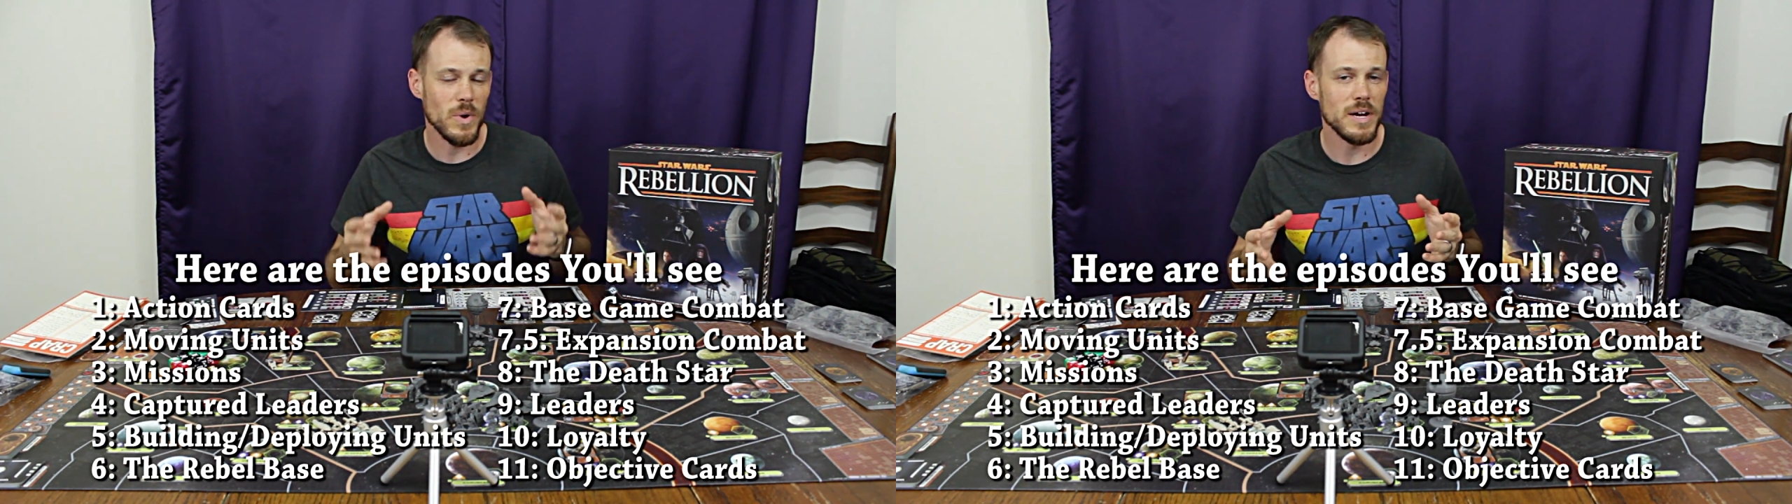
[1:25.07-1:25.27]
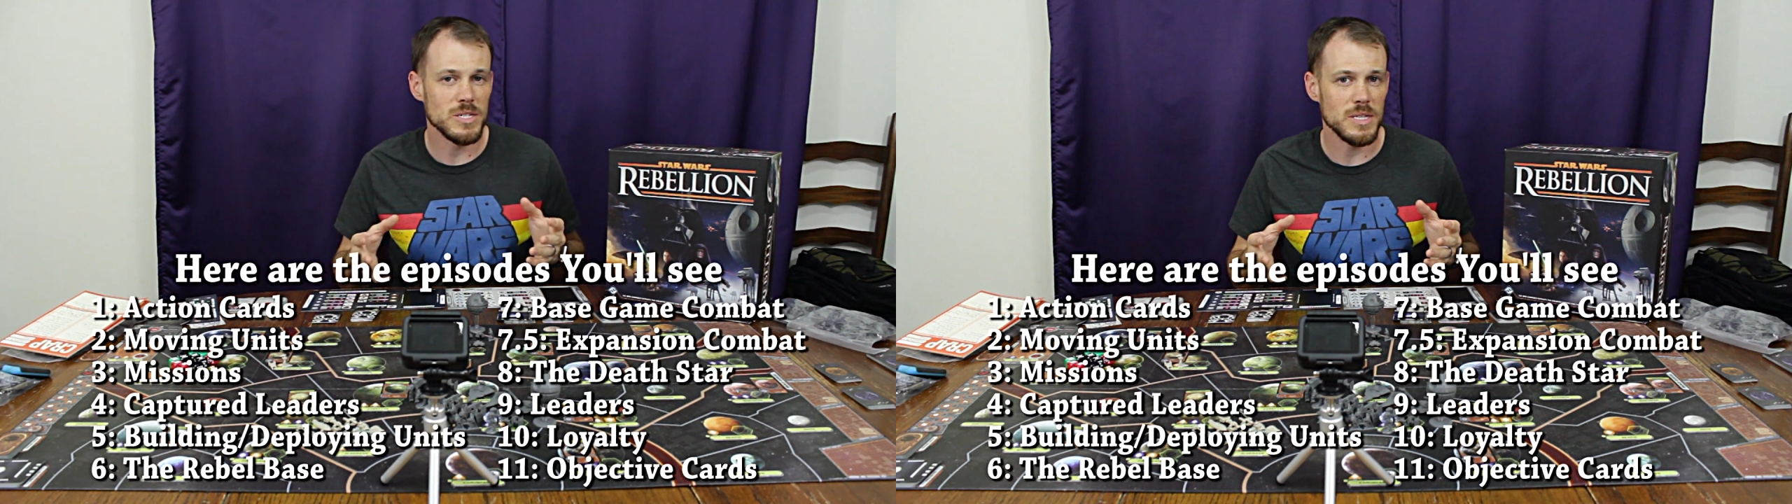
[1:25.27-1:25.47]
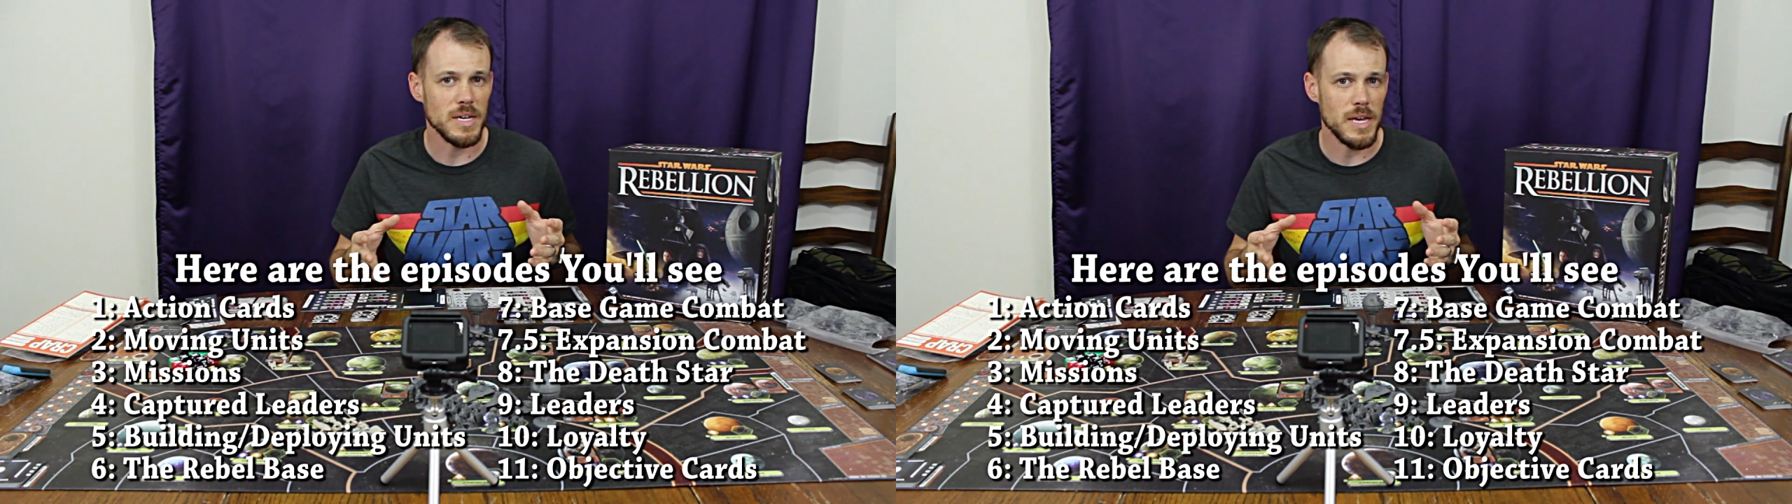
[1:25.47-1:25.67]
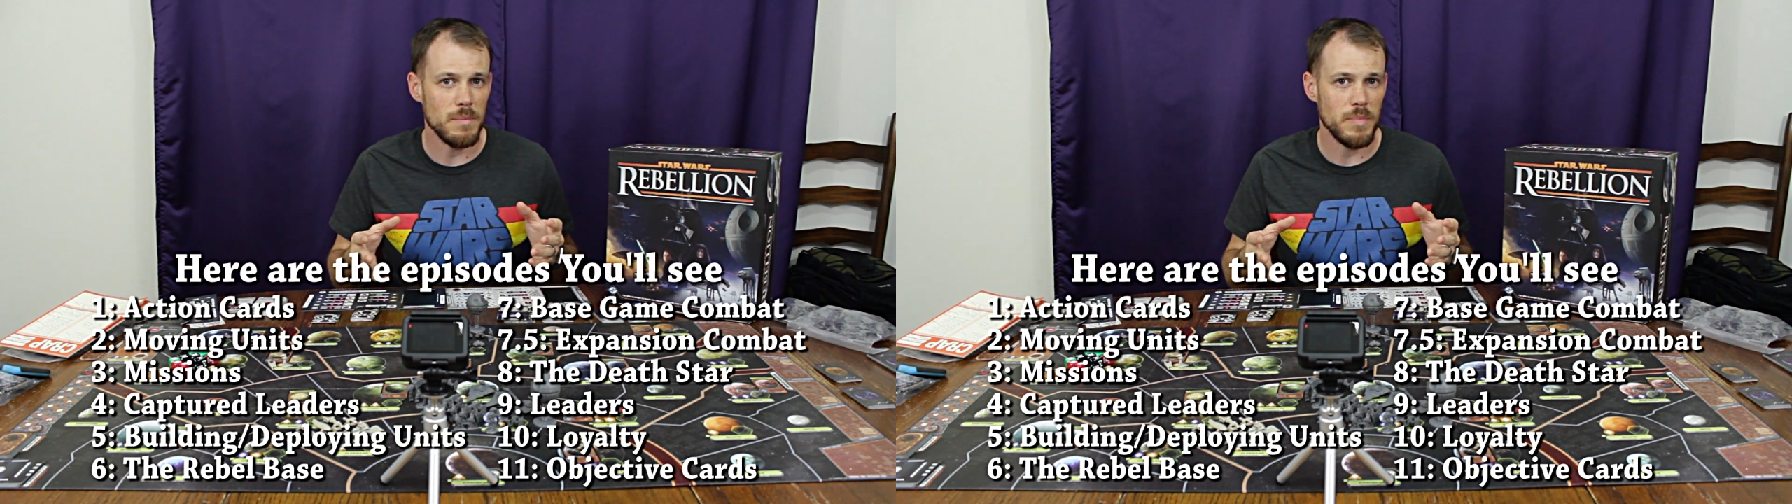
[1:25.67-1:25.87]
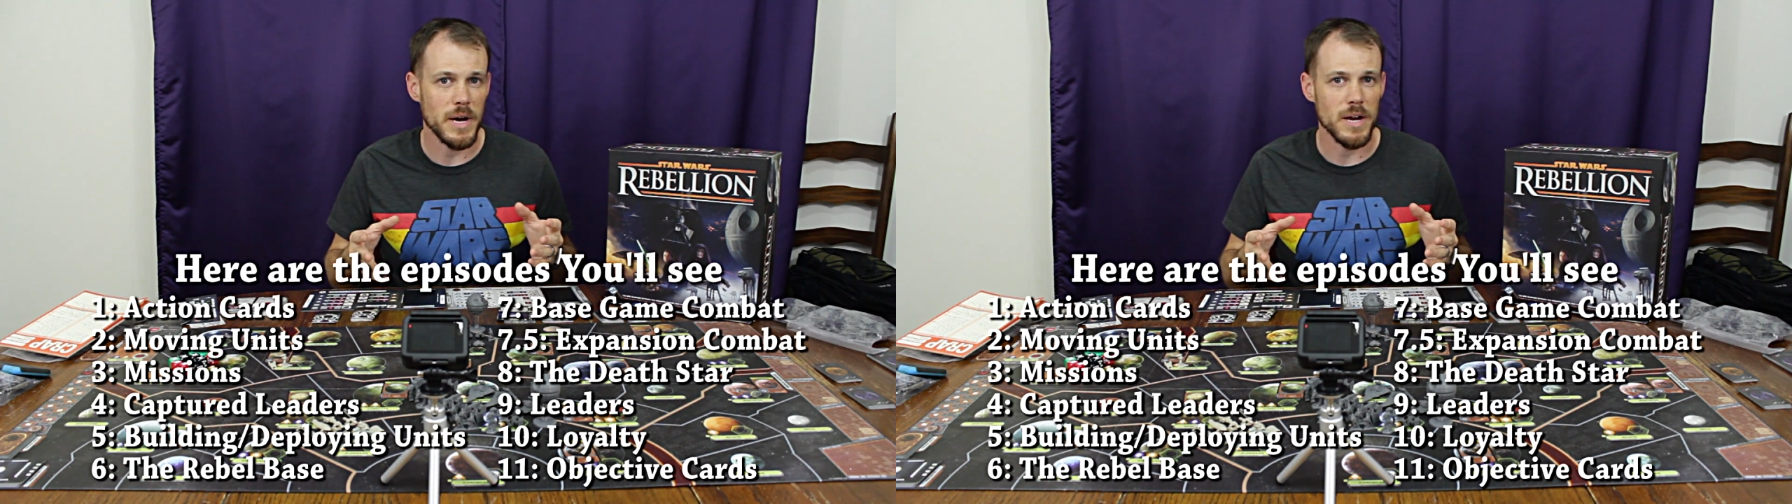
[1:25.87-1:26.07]
Rise of the
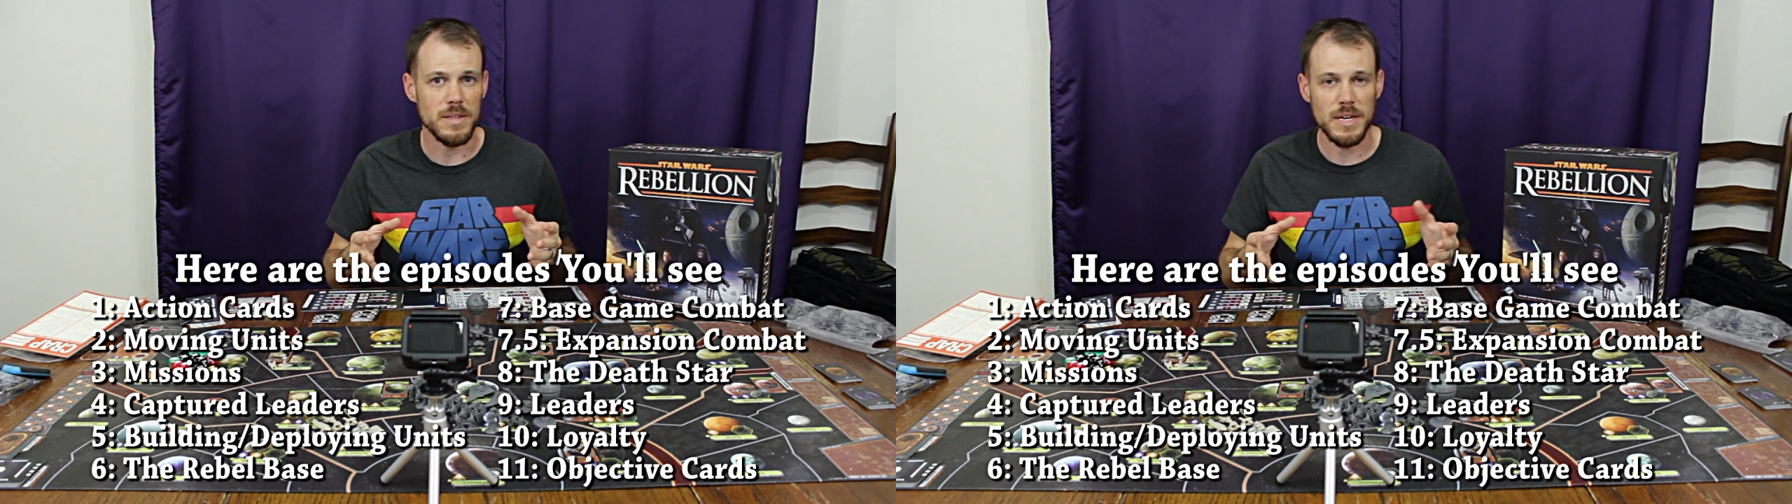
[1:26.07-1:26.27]
Empire,